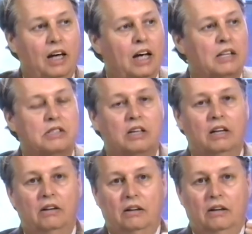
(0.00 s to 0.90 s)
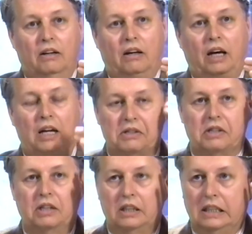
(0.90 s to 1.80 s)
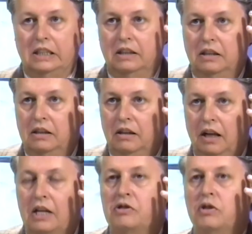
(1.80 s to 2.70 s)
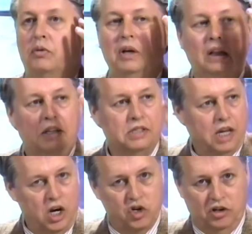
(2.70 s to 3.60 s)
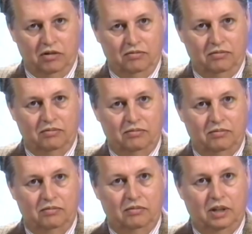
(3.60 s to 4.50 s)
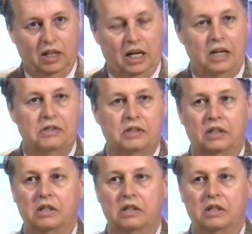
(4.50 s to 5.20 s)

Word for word: it's, it's, the, it's the realization, it's the